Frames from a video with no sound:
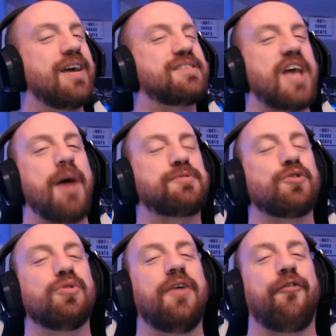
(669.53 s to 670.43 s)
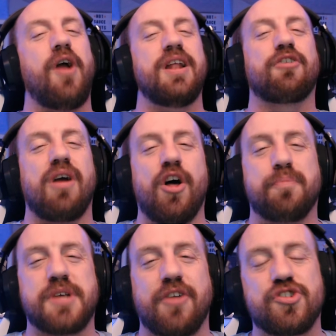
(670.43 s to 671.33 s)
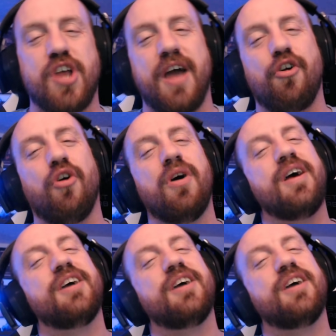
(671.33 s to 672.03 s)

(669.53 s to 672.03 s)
It's absolutely free and it great helps out the channel.